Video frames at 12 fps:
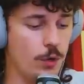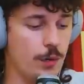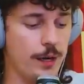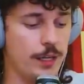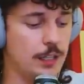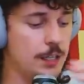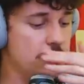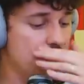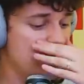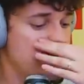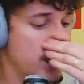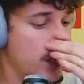one of my clips
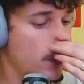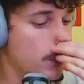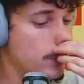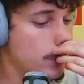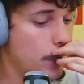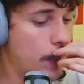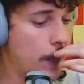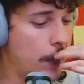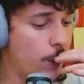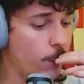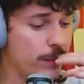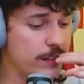in his videos.
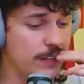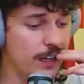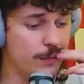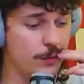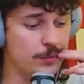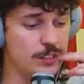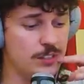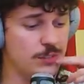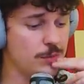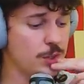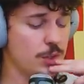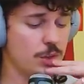We're going to talk about
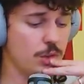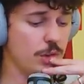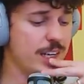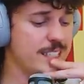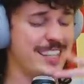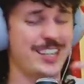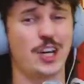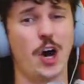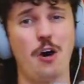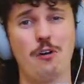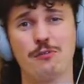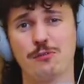this crazy
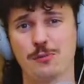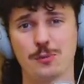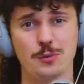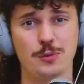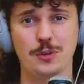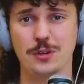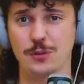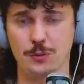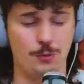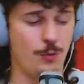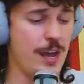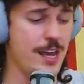golf
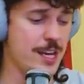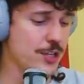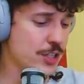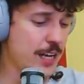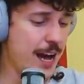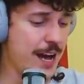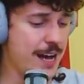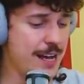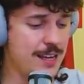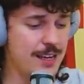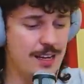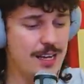rage
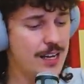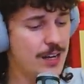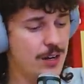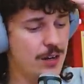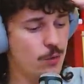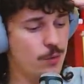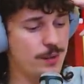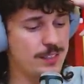guy. We